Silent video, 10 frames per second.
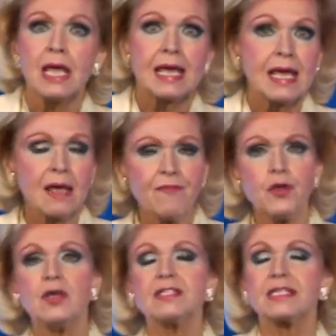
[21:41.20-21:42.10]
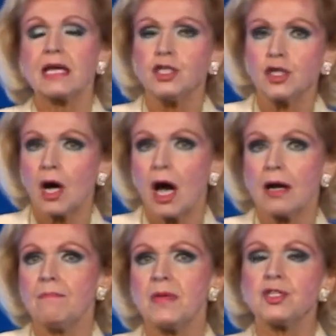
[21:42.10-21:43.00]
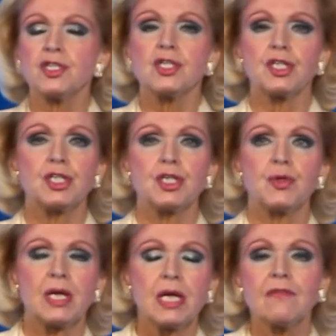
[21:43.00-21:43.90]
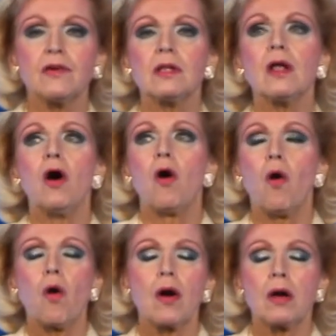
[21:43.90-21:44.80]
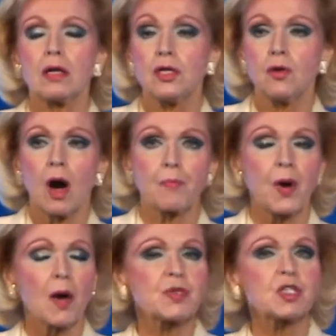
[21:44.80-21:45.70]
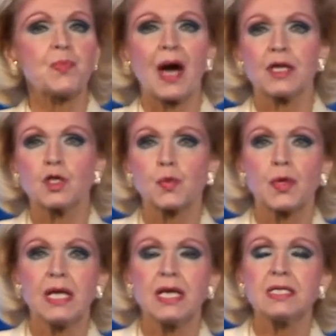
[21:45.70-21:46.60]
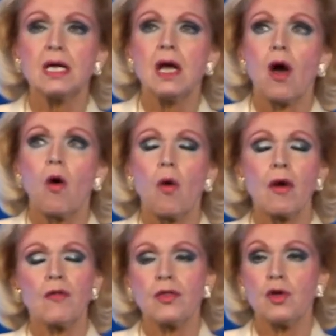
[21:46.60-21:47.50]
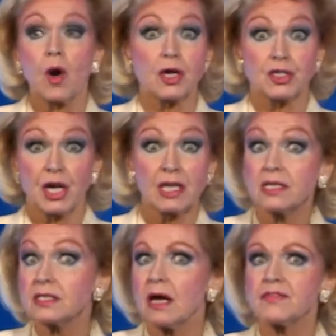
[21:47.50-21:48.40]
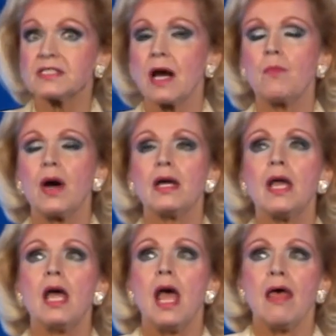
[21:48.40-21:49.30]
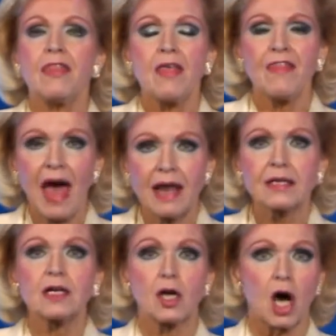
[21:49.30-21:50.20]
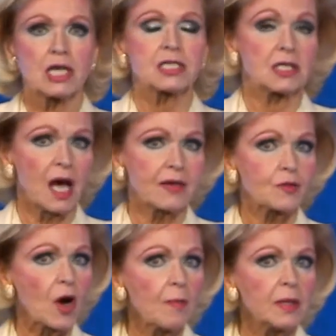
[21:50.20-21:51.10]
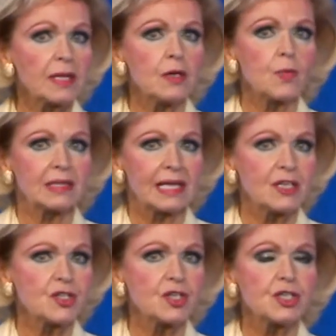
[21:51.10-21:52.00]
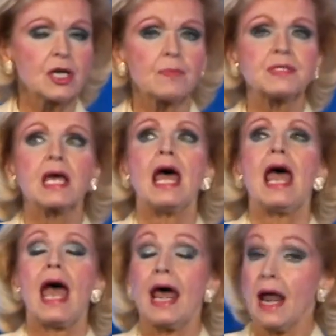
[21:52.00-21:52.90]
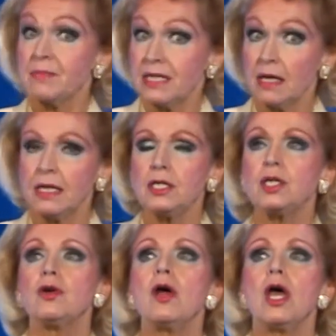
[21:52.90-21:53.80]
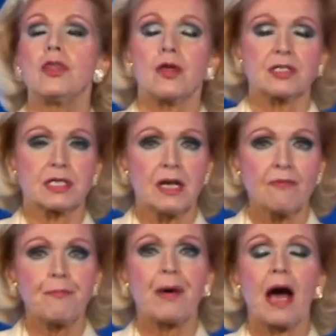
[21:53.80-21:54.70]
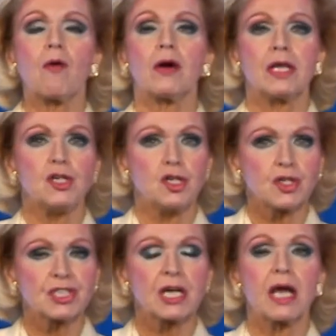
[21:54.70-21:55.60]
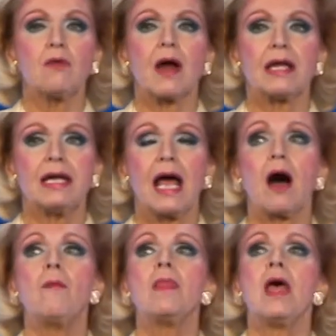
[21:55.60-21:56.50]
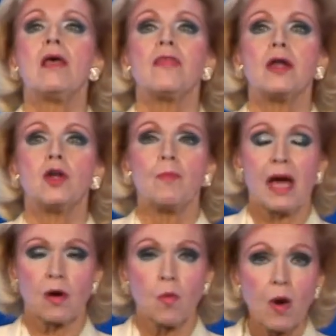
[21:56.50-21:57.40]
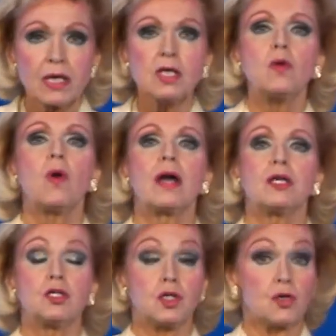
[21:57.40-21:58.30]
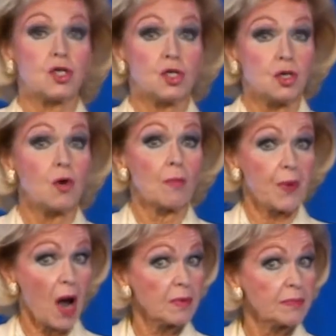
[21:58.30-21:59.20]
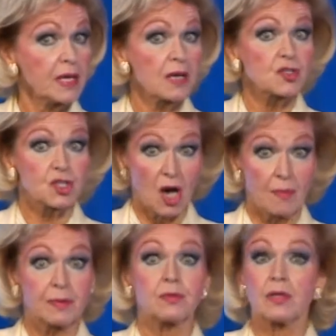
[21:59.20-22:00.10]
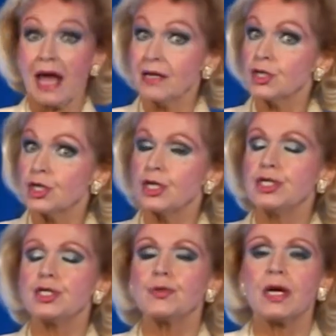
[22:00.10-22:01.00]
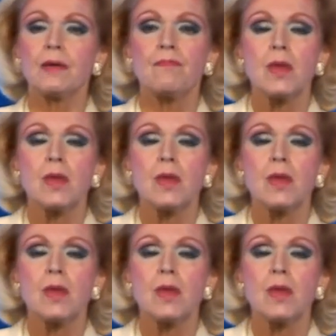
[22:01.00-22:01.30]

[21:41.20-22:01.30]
If you instead you're on a mission to do evil, or you are prompted by greed, or you are jealous of someone, then that can cause a lot of trouble in relationships. And I'm telling you, there's enough power in your sign right now that no matter what you want to do, you are probably unstoppable and could do it.